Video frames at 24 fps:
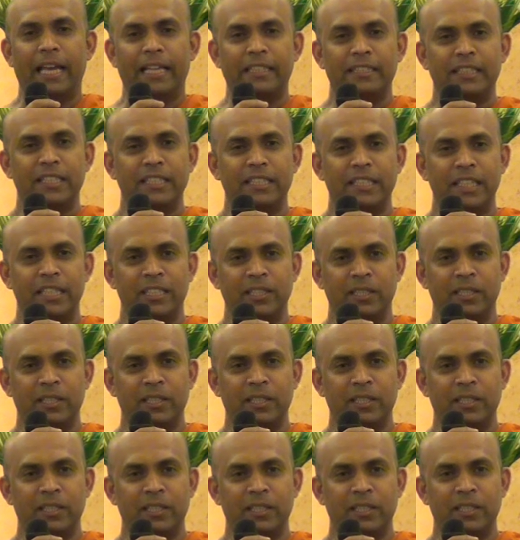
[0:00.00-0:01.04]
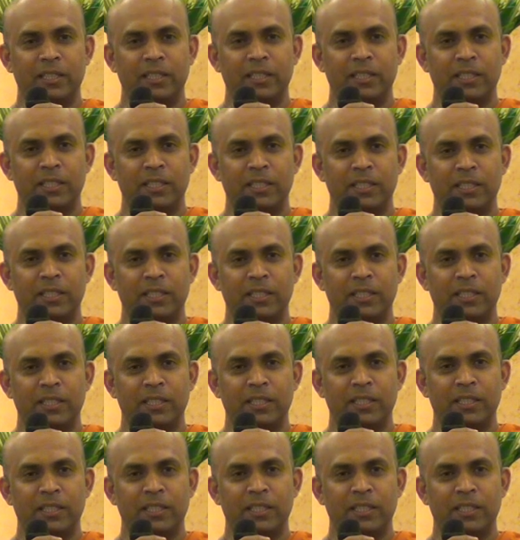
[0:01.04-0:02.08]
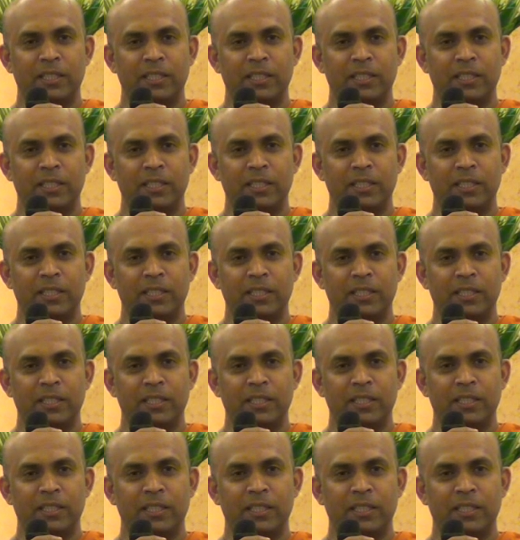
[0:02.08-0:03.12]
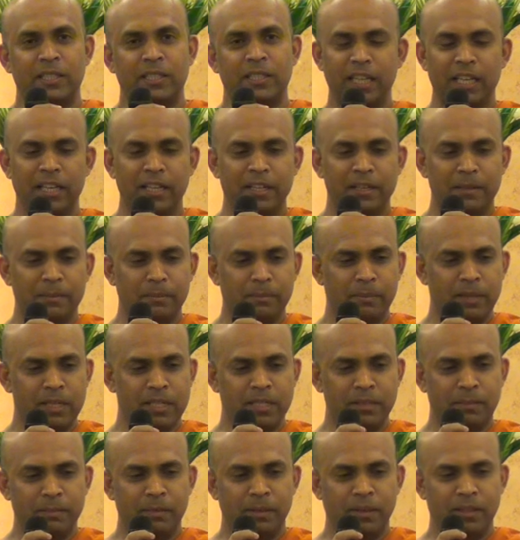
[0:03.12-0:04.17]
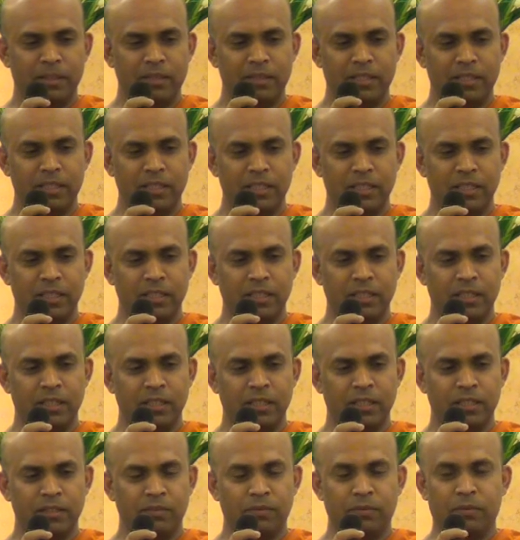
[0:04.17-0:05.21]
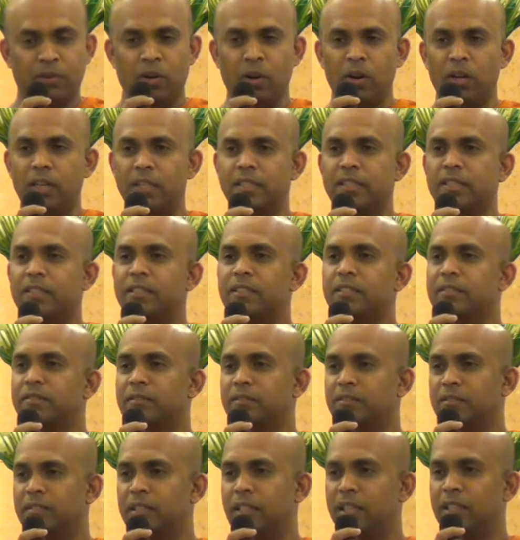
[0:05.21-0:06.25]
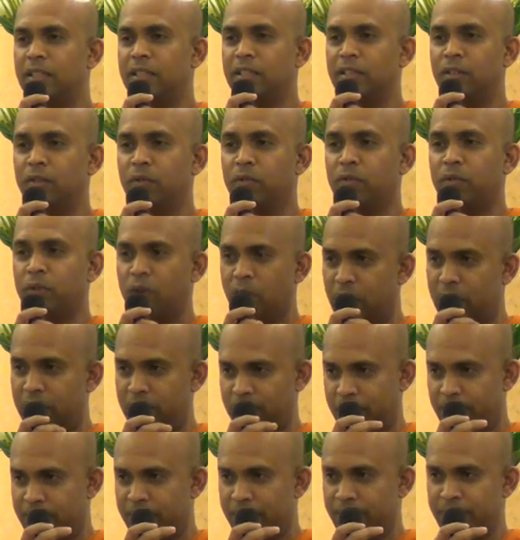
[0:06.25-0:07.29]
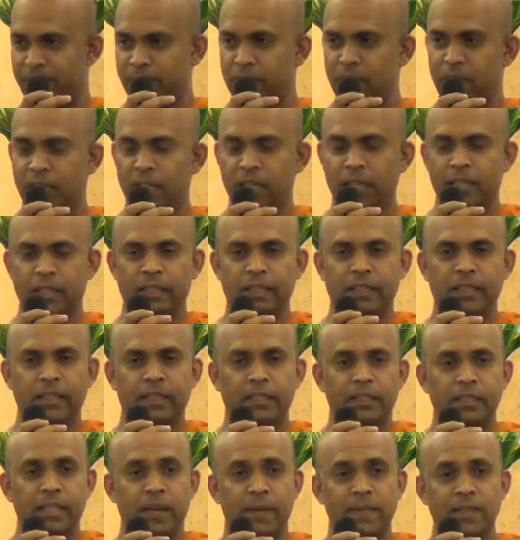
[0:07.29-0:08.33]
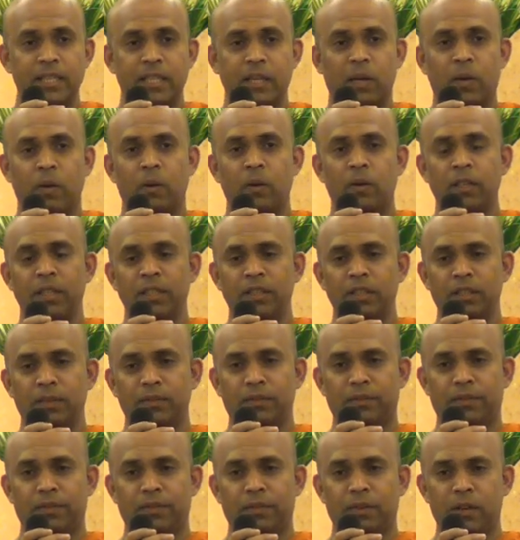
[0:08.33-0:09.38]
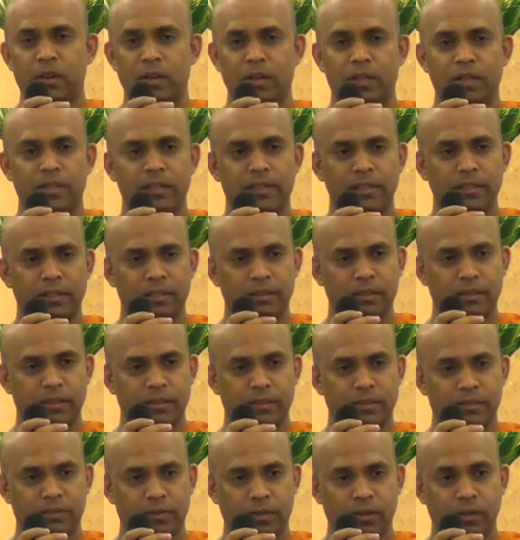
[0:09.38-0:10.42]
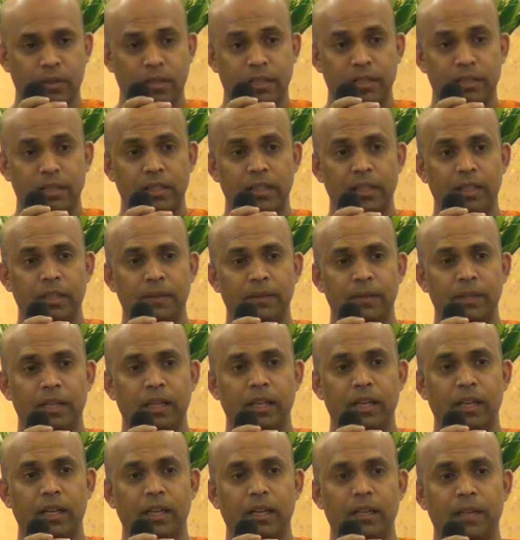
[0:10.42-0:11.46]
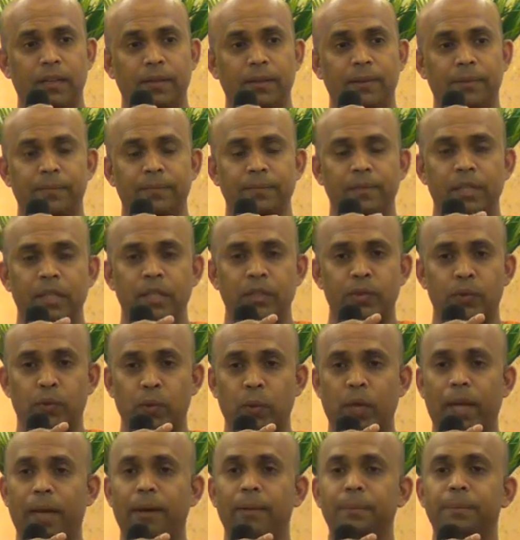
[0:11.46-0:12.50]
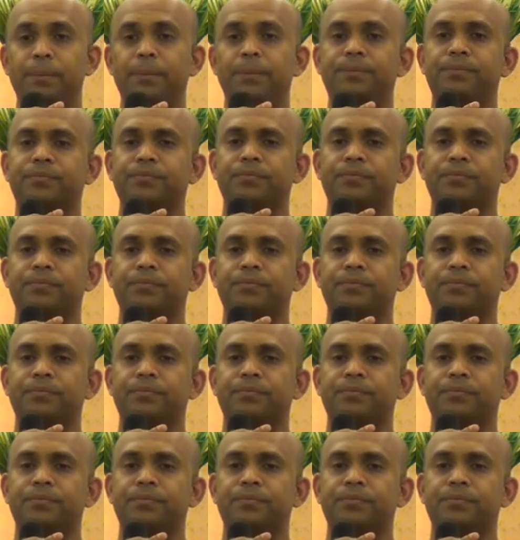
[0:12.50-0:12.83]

and this story is not about human beings, but about frogs. Frogs. There was a colony of frogs living in a swamp,